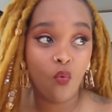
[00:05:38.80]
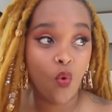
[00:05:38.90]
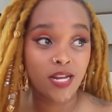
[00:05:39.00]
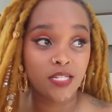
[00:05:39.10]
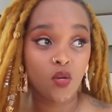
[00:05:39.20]

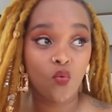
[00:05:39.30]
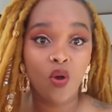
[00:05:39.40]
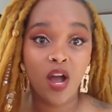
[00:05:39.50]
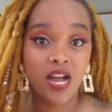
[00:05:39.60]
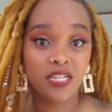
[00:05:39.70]
But he who
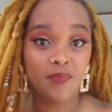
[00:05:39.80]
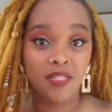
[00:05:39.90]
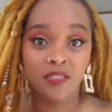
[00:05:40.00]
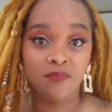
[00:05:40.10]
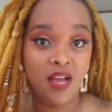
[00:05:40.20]
had my
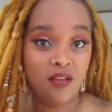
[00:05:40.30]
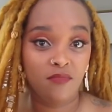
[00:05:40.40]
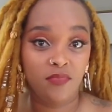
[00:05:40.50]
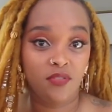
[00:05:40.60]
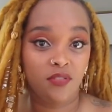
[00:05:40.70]
ban.
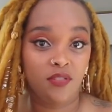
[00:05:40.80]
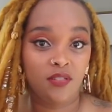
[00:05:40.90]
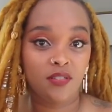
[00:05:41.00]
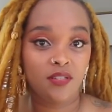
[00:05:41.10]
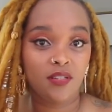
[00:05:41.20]

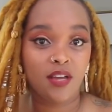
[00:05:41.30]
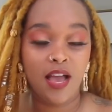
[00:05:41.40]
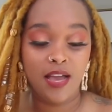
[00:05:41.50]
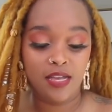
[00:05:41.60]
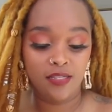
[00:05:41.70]

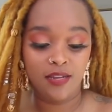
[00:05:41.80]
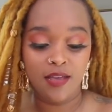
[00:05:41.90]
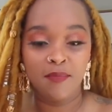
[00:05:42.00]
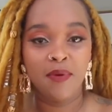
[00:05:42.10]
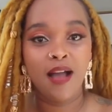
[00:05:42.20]
I doesn't
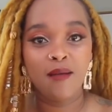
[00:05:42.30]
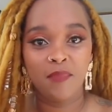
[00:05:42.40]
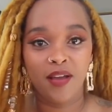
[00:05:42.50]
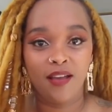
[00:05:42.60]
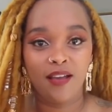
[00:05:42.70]
die
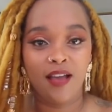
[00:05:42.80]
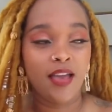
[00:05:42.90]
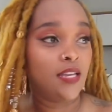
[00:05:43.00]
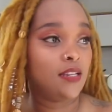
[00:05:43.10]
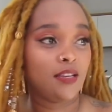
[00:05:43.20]
bamba. I
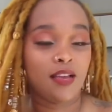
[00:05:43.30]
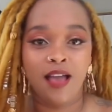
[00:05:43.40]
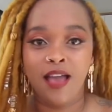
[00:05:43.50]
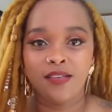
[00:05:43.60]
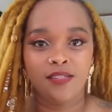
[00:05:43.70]
any
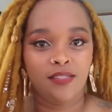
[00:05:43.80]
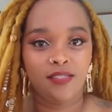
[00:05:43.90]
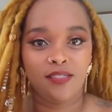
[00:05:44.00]
guys.